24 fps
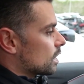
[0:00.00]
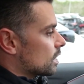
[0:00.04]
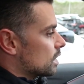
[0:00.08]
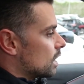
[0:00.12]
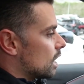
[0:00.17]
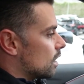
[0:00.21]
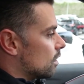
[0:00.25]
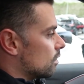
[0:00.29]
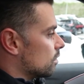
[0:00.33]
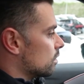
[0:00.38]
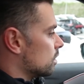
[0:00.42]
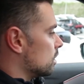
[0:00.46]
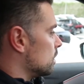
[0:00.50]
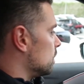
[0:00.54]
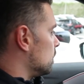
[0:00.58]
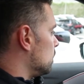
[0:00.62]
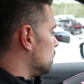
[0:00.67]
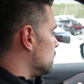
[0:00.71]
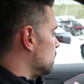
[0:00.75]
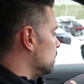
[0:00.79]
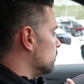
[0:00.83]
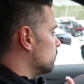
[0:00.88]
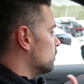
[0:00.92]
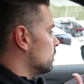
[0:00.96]
Now,
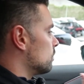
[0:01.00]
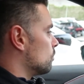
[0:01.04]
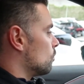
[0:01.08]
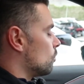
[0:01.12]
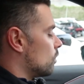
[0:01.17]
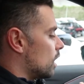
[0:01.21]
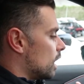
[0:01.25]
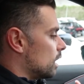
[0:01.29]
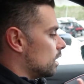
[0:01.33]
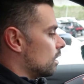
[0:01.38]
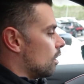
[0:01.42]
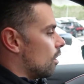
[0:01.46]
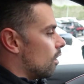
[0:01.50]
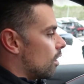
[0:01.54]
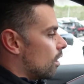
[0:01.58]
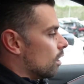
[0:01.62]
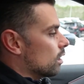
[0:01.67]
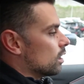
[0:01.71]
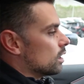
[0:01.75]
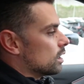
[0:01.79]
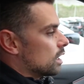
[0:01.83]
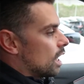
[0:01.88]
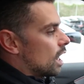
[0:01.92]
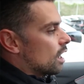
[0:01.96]
even when
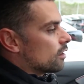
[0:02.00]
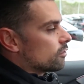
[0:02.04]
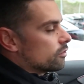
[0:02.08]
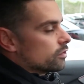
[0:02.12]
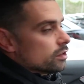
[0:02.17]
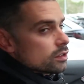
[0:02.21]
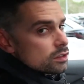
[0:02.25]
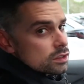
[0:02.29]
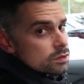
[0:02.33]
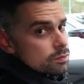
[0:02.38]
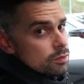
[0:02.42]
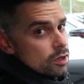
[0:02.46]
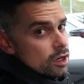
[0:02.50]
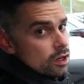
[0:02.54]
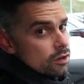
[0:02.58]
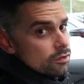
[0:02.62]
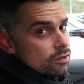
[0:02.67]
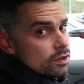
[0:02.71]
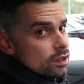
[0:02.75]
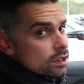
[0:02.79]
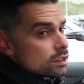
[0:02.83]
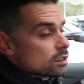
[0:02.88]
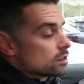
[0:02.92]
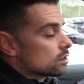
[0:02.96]
all of that feels
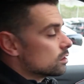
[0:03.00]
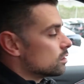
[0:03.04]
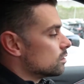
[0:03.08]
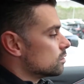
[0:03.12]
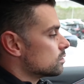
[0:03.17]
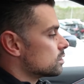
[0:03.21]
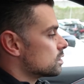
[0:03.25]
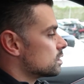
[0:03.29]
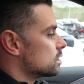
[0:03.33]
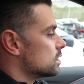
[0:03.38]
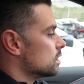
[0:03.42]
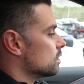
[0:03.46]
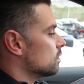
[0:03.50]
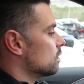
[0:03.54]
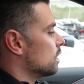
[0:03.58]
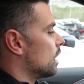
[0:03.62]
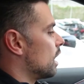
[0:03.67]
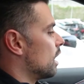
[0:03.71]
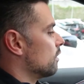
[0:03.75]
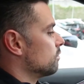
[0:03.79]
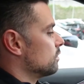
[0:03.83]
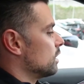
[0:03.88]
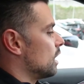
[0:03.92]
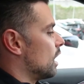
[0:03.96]
perfect, you still
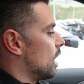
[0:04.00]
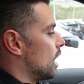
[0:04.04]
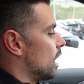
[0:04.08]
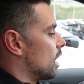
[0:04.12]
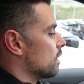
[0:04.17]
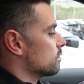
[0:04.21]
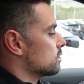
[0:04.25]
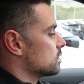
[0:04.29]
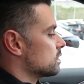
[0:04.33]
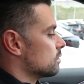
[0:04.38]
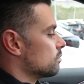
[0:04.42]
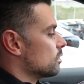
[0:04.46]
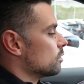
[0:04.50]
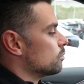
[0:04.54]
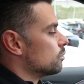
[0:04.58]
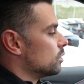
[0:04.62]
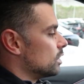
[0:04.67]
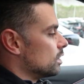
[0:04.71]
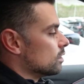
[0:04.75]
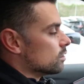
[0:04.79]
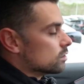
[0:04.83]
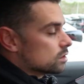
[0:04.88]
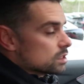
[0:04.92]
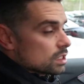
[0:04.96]
have to have some
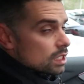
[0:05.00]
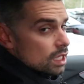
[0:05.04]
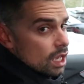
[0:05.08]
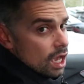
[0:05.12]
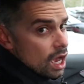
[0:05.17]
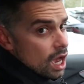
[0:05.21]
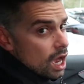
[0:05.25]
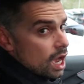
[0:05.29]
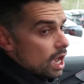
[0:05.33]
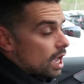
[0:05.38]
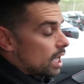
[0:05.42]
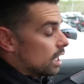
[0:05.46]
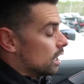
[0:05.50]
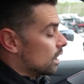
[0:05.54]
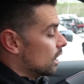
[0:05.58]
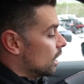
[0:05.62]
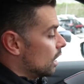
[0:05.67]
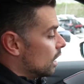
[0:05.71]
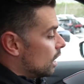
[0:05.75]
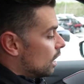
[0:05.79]
appeal to the eye.